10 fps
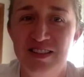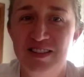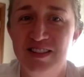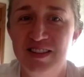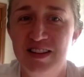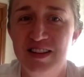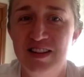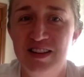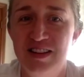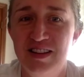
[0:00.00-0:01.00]
You were
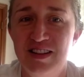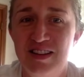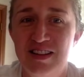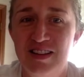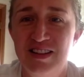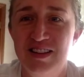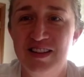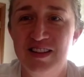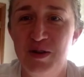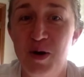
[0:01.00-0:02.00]
on my lap.
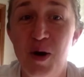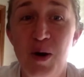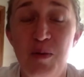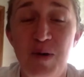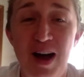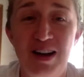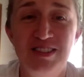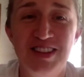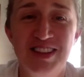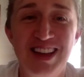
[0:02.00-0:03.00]
Oh mm-hmm.
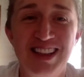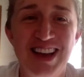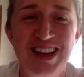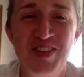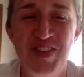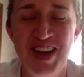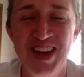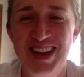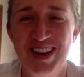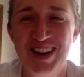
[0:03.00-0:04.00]
wow! So they let you bring your.